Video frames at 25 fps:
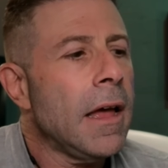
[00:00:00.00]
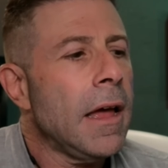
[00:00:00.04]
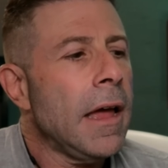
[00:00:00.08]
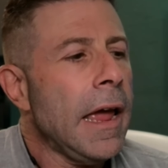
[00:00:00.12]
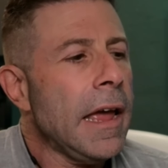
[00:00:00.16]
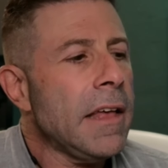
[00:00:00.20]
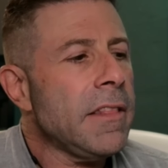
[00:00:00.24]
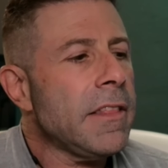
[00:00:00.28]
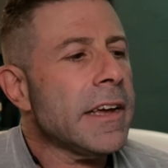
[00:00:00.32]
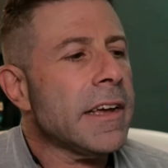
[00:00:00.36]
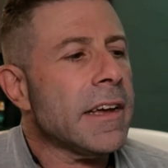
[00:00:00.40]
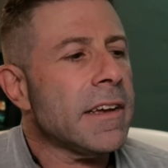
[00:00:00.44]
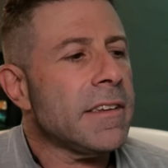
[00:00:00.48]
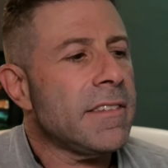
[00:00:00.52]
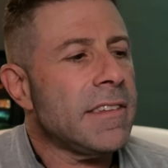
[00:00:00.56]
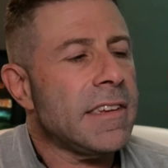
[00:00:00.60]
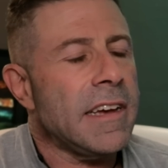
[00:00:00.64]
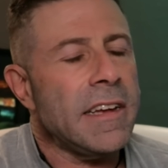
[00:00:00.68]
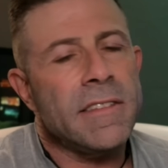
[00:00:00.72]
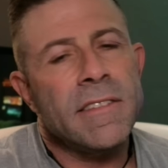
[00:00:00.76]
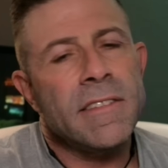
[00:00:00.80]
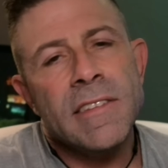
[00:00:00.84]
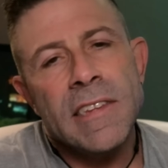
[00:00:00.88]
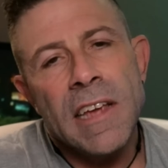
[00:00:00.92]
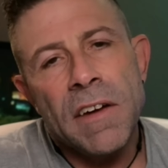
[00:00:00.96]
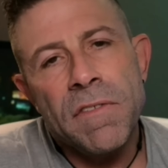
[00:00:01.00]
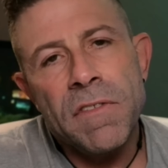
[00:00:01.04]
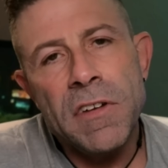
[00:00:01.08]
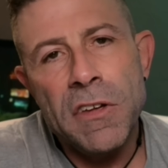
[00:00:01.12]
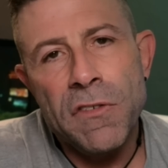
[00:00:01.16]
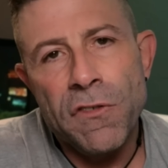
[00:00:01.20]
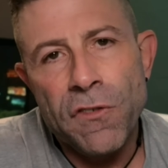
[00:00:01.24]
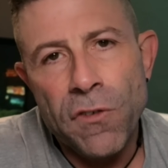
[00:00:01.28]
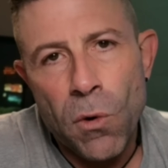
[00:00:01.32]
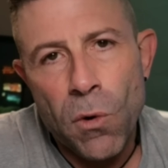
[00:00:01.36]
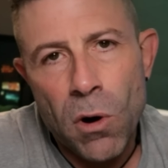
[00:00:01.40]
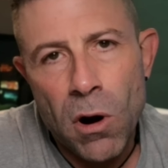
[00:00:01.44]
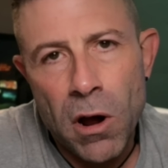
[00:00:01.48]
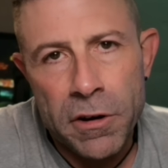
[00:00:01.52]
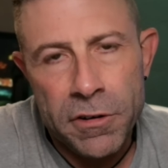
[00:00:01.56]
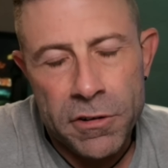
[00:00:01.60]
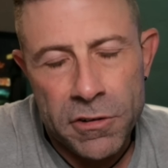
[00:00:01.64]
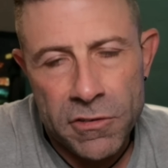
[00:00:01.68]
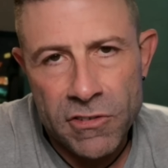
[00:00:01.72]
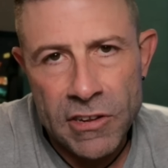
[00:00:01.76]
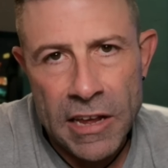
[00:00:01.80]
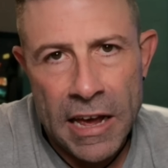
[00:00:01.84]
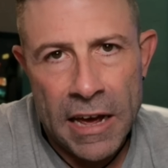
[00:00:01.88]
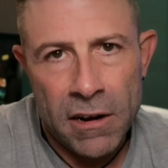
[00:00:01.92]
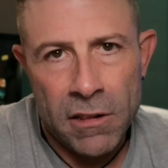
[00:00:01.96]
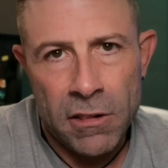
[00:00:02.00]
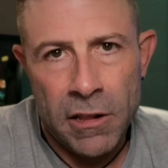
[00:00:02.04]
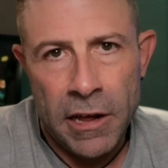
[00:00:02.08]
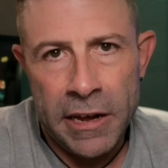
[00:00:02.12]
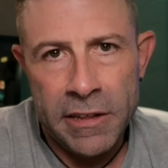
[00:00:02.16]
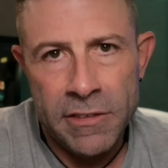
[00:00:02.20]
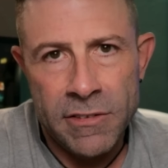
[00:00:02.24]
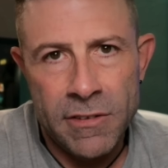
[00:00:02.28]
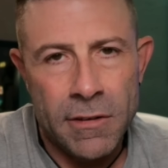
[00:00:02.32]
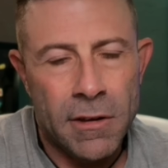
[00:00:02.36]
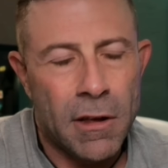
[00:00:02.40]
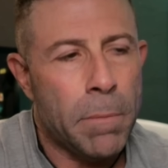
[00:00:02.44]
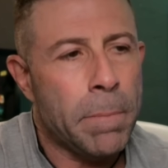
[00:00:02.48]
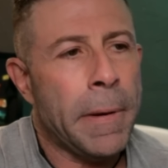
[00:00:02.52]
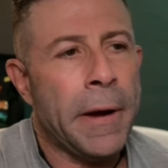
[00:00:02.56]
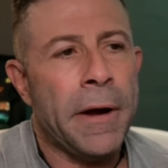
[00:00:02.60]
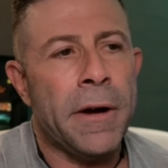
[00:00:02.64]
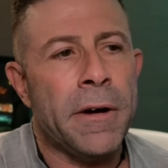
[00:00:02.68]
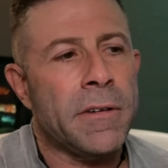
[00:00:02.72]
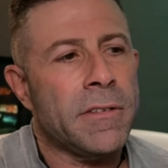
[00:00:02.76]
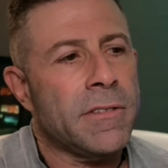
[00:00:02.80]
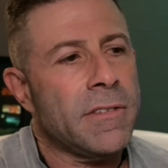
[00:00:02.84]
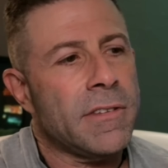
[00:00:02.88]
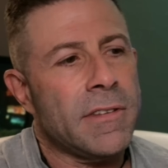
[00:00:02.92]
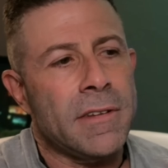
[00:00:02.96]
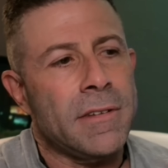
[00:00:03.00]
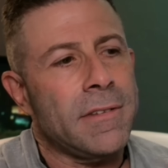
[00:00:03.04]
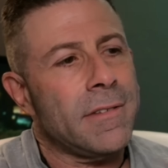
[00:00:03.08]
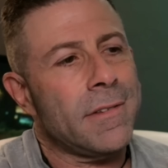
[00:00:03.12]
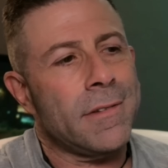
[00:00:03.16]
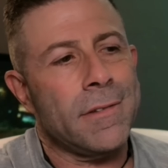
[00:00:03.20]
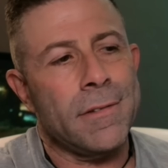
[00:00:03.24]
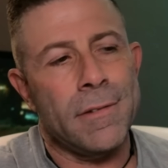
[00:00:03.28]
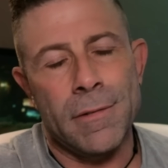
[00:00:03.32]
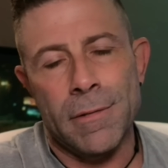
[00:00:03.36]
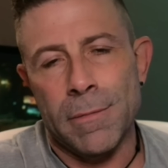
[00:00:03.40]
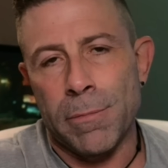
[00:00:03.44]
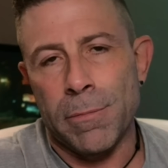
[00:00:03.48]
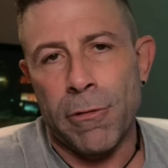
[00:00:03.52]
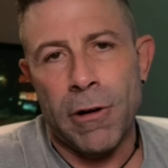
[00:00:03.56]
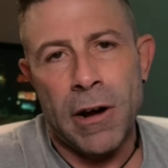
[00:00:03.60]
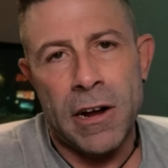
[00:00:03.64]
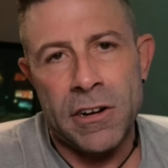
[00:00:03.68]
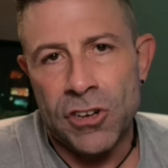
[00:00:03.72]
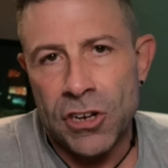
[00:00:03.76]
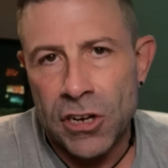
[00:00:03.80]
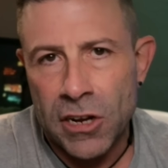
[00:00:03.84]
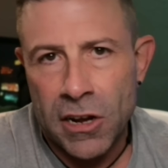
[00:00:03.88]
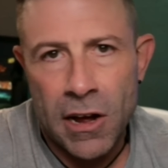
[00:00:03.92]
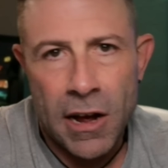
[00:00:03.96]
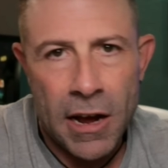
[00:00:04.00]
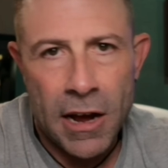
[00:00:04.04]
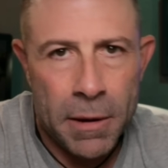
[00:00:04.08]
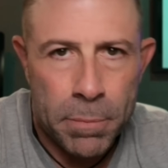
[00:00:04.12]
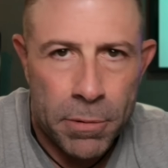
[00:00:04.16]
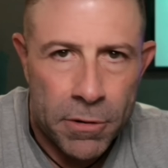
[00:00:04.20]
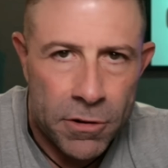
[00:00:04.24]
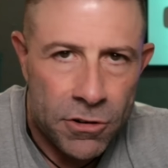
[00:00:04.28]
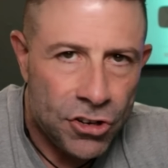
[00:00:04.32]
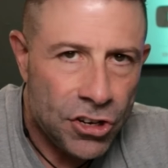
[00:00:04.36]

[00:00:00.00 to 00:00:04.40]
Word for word: And like I said, 7,400 satellites in comparison to Project Kuiper,